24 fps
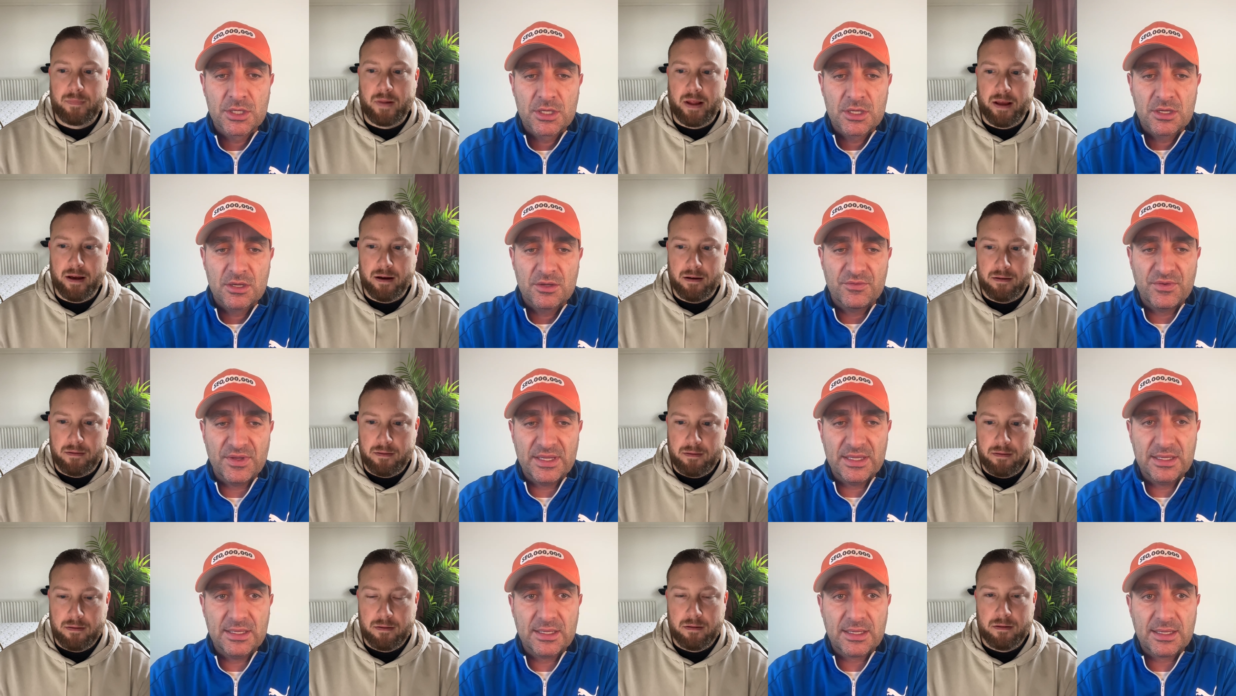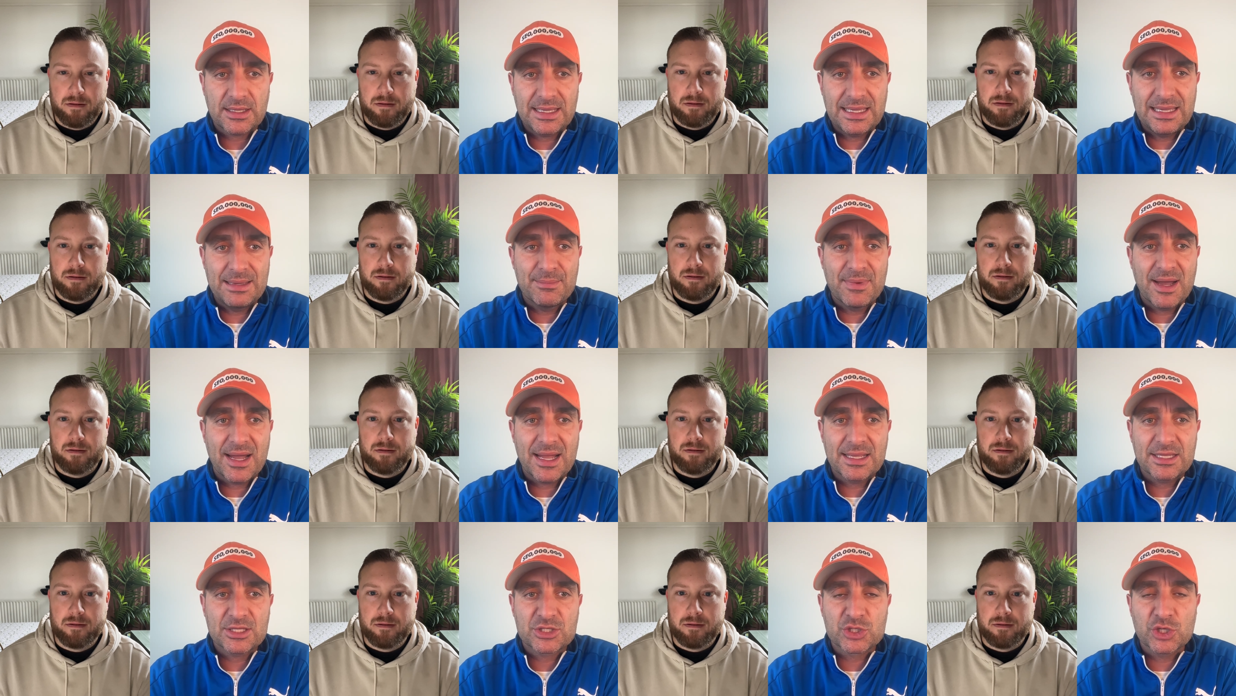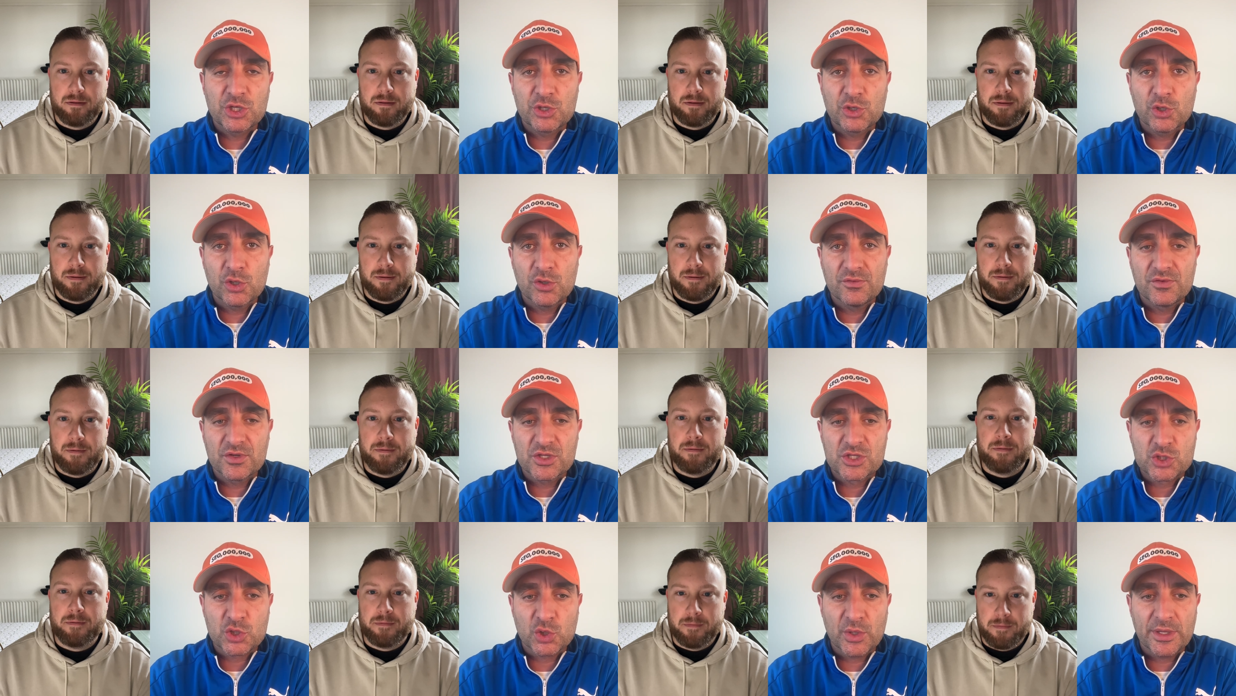Speaker 1: Yeah. I think he might turn
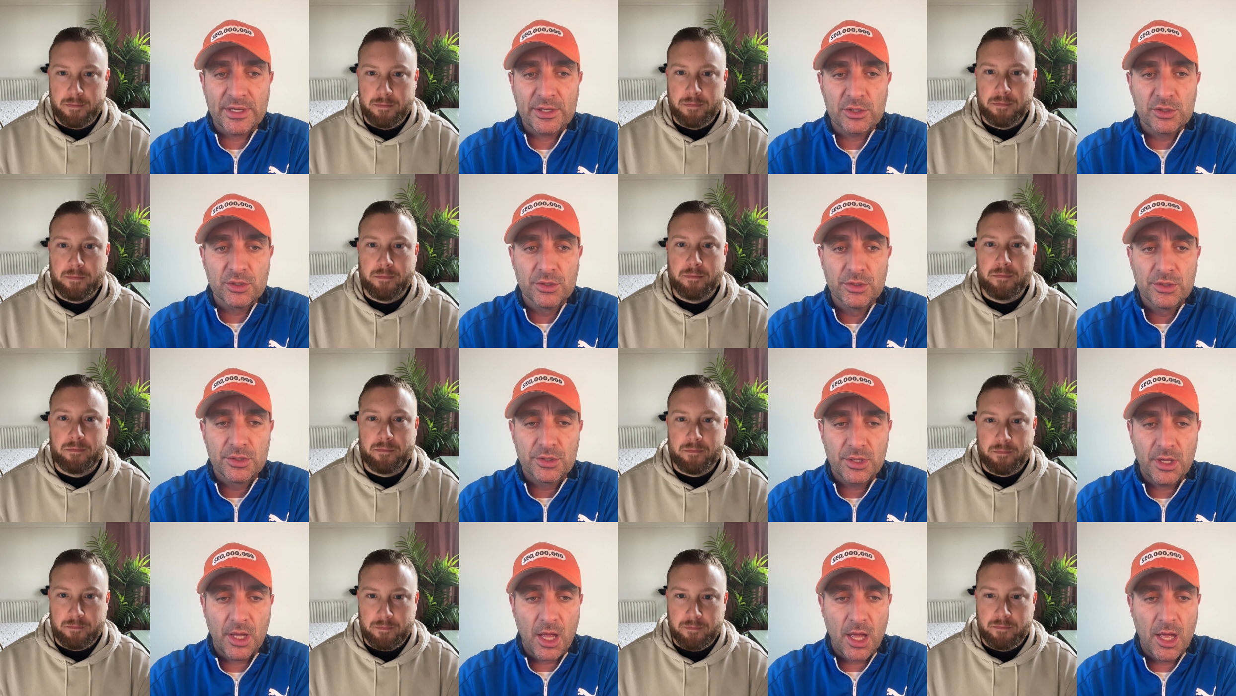over Tully Hull.